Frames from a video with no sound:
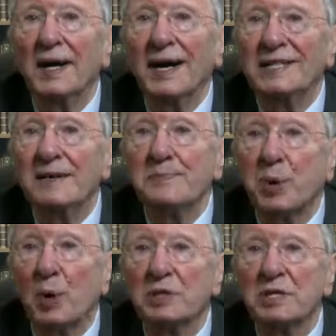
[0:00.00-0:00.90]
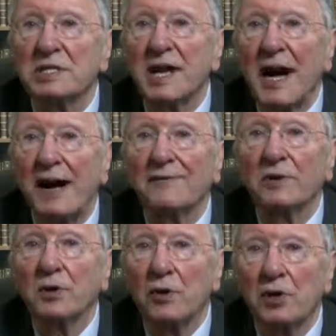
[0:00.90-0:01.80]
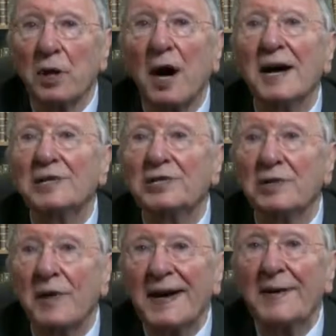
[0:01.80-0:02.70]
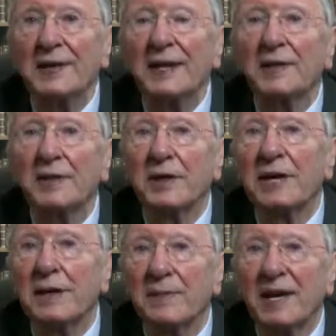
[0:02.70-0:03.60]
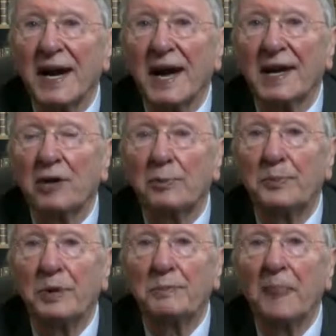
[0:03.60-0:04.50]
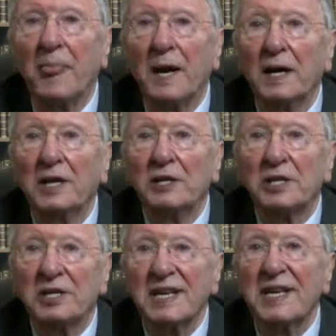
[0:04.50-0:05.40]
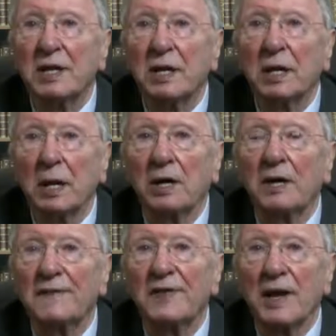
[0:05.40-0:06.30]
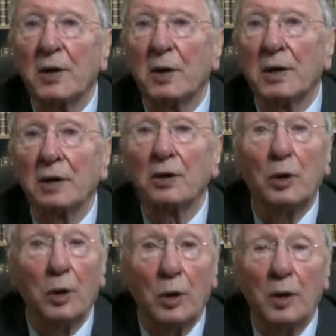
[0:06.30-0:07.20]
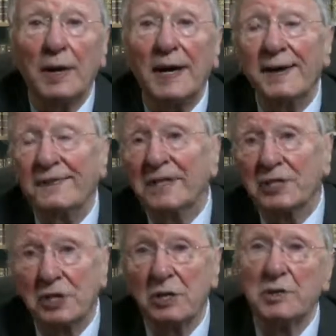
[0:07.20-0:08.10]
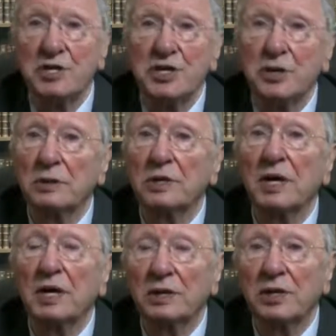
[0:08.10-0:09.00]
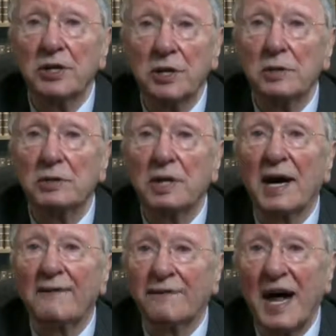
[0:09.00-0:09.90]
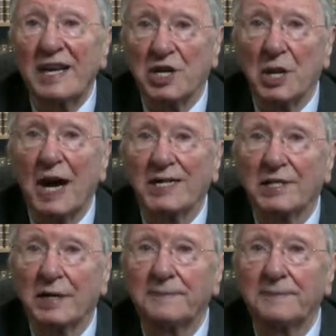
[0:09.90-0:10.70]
It's important to have good light surrounding the mechanical pump to see the colour of the oil, or if it suits you, to use a flashlight.